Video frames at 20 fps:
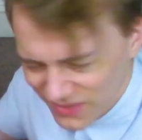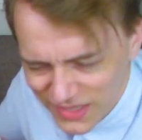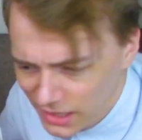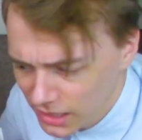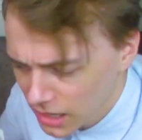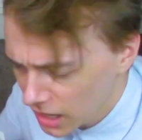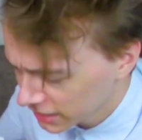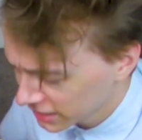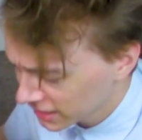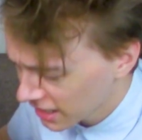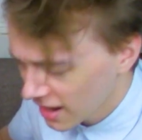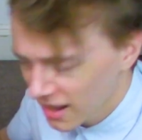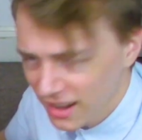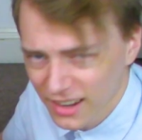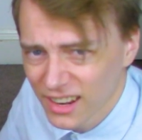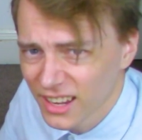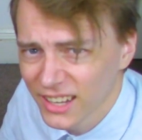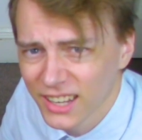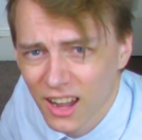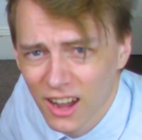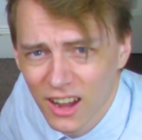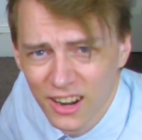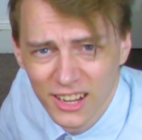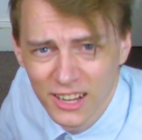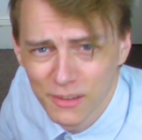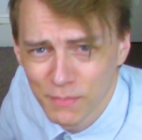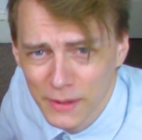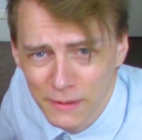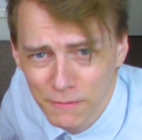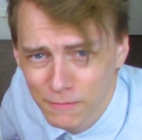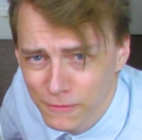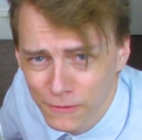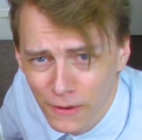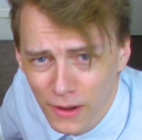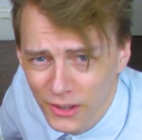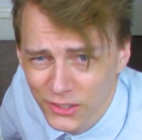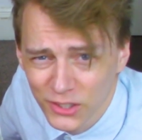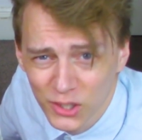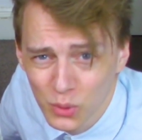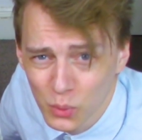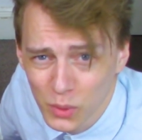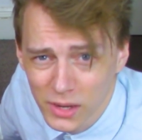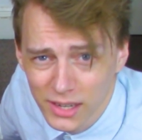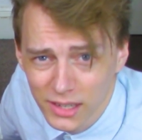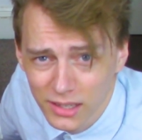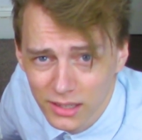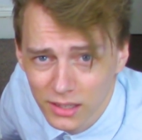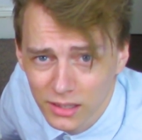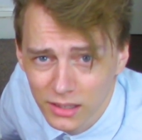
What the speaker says: I can't. It'd be far too weird.